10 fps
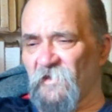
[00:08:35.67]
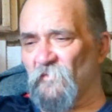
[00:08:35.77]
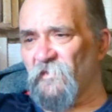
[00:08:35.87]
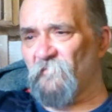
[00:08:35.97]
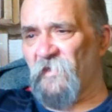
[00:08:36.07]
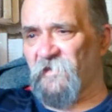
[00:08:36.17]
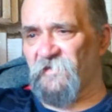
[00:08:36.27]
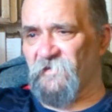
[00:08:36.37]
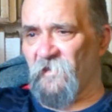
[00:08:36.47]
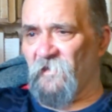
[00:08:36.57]
That's what the
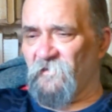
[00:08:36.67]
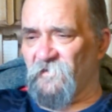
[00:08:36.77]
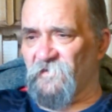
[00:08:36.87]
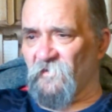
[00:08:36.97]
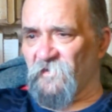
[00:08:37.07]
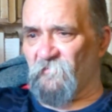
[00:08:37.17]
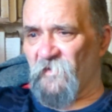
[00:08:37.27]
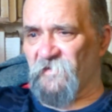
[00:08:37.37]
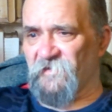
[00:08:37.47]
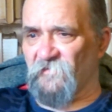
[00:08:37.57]
Scottish
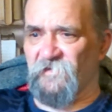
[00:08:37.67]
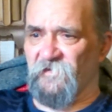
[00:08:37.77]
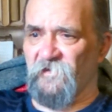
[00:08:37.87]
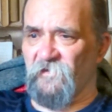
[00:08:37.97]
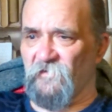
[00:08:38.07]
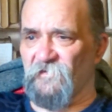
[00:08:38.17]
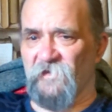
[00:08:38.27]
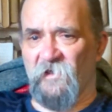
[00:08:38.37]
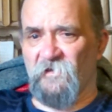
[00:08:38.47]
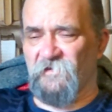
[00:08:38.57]
Picts used
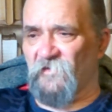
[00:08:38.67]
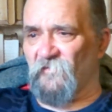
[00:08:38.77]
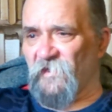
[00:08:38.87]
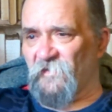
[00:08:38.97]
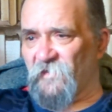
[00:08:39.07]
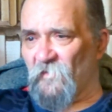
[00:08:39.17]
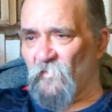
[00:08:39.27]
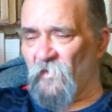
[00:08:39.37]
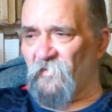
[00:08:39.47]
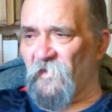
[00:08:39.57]
to create their
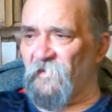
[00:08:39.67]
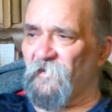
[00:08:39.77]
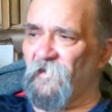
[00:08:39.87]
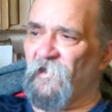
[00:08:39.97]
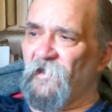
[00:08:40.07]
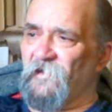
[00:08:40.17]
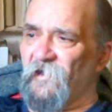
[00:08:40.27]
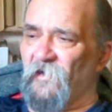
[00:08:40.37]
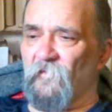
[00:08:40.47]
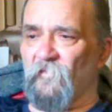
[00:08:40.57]
war paint.
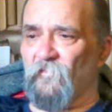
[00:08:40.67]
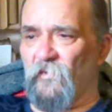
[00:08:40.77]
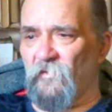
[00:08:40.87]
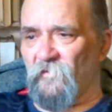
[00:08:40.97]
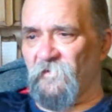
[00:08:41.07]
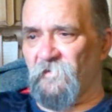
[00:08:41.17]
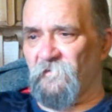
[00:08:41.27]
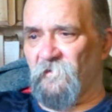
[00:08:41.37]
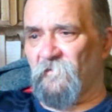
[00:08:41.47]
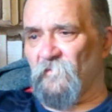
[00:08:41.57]
Now, wood,
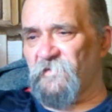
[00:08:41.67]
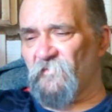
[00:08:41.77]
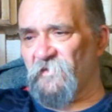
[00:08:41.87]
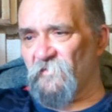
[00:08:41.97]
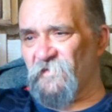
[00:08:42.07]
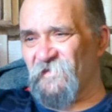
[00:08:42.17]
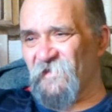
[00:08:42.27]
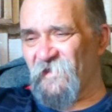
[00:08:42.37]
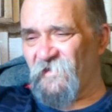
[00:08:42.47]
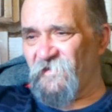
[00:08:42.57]
which
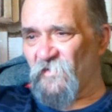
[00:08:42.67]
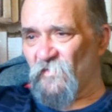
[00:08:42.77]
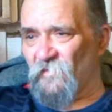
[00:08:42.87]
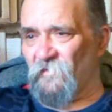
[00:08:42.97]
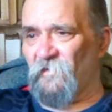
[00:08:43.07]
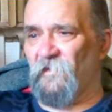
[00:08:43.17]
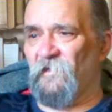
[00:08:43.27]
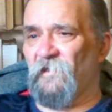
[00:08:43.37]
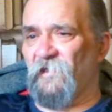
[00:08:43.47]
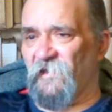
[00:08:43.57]
produces indigo
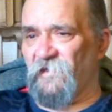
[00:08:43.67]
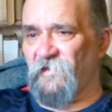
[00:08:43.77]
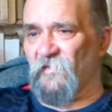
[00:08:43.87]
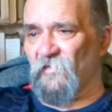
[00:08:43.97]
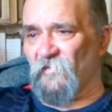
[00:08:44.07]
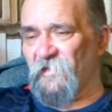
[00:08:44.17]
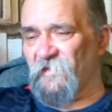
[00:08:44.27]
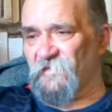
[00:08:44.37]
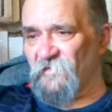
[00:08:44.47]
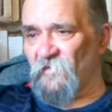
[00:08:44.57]

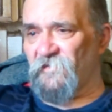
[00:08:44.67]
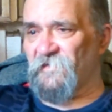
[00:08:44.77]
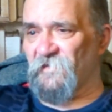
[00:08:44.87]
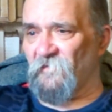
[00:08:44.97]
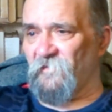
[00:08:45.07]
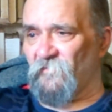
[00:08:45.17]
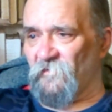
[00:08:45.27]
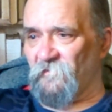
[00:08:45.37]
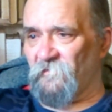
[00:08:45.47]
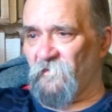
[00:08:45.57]
is not
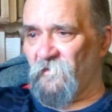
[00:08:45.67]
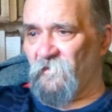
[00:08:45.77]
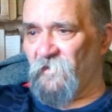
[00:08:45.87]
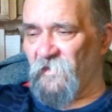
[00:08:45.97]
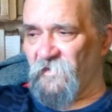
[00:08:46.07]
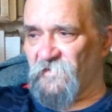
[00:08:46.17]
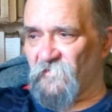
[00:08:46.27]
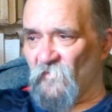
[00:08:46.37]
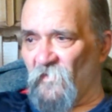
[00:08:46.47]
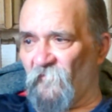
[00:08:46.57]
soluble in
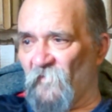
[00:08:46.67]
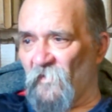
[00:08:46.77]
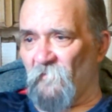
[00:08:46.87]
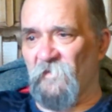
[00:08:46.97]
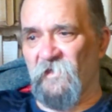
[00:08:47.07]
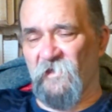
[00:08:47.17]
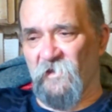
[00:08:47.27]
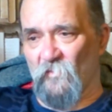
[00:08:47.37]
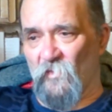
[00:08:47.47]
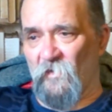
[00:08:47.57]
its raw form
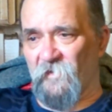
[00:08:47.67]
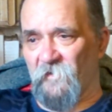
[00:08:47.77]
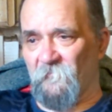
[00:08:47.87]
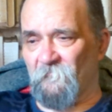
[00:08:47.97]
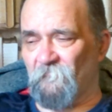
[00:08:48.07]
in water.